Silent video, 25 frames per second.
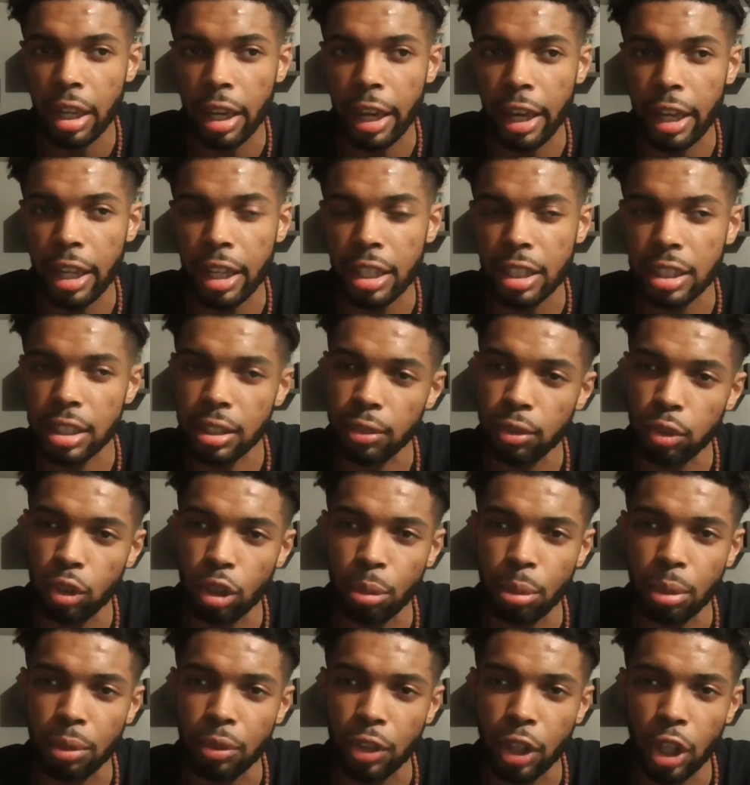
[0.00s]
And it's a
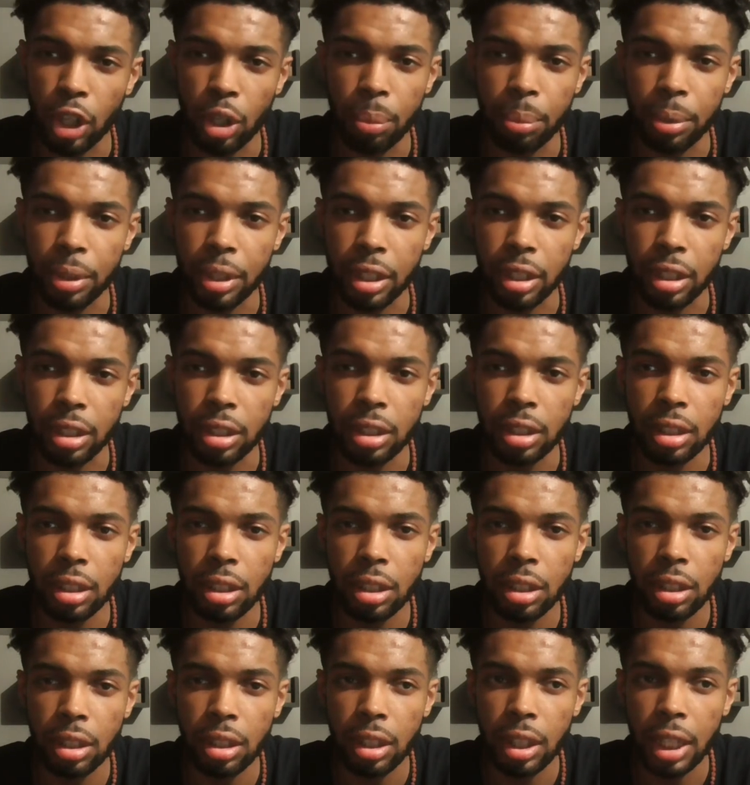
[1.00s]
form of coping.
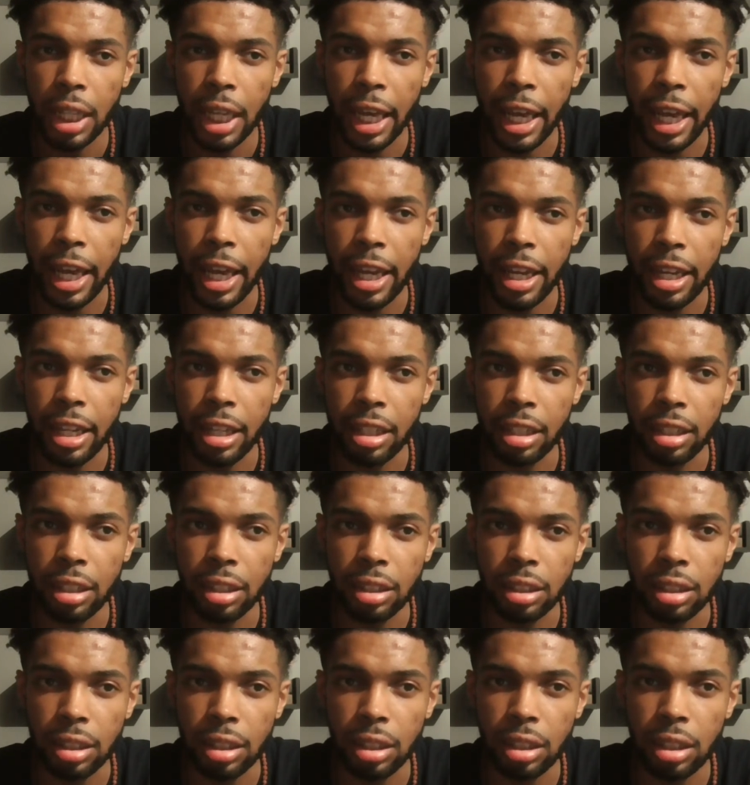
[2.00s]

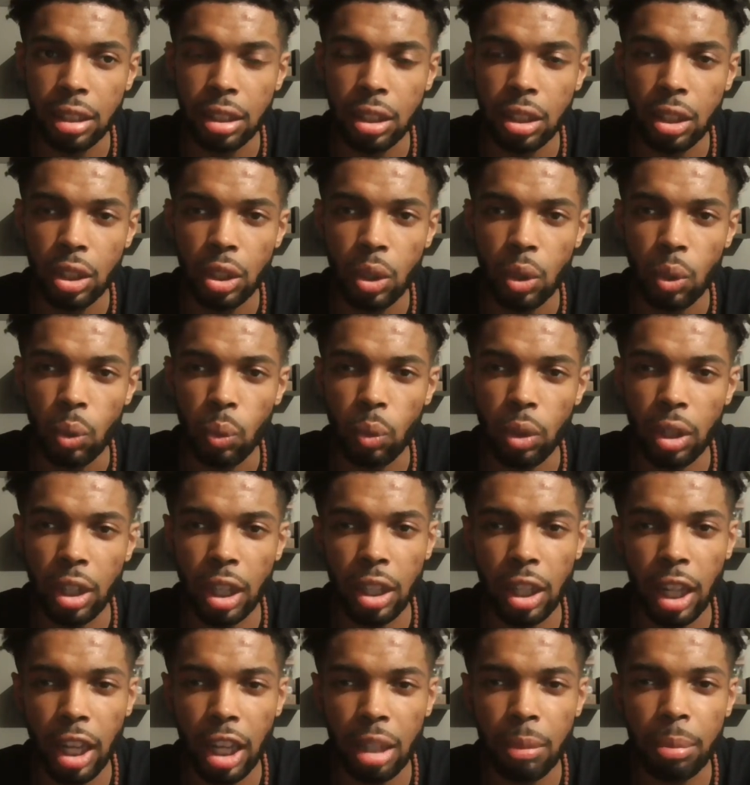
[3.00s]
And what a
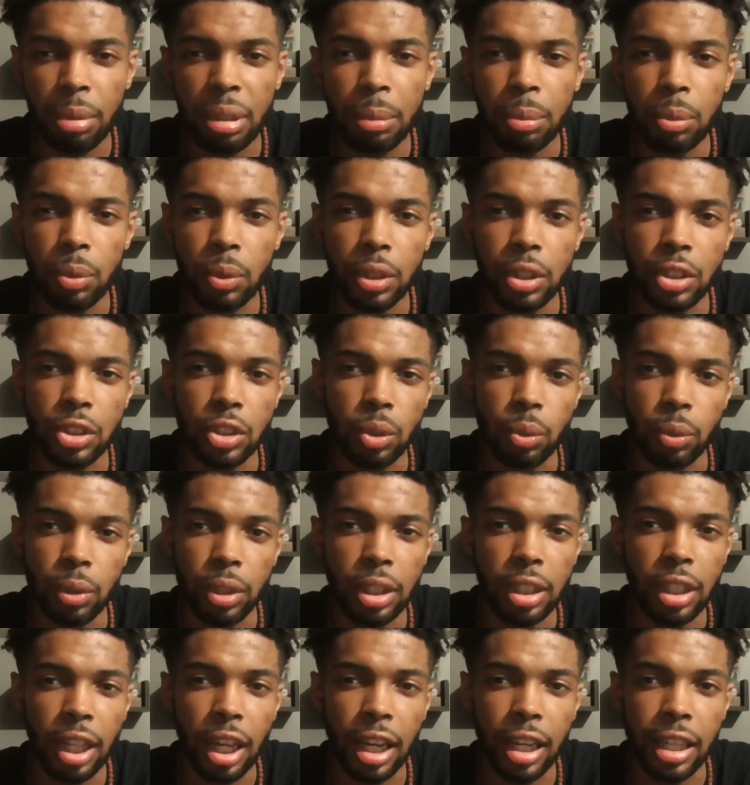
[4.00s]
lot of people need to
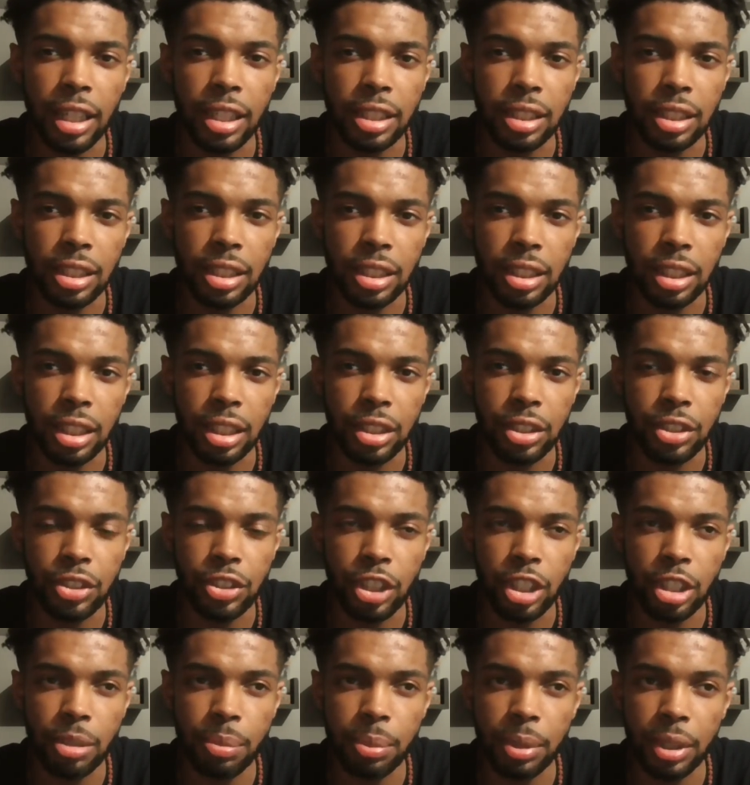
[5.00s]
realize is that
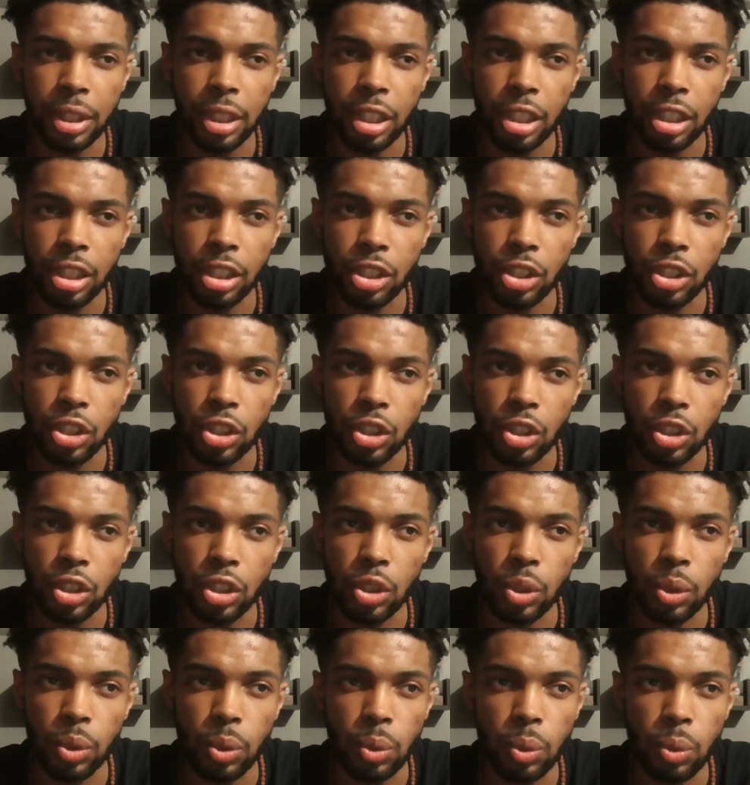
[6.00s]
just because
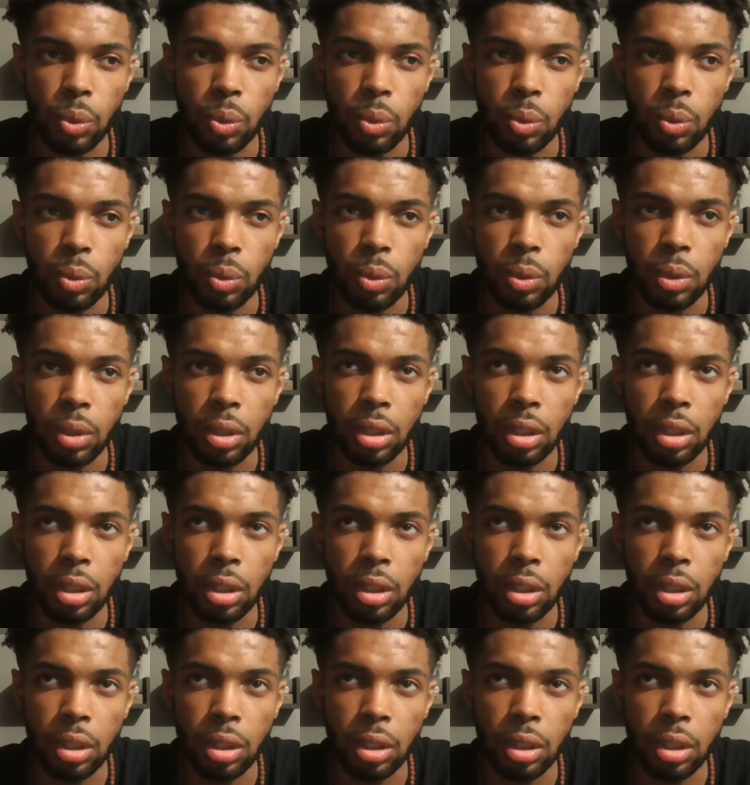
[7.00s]
you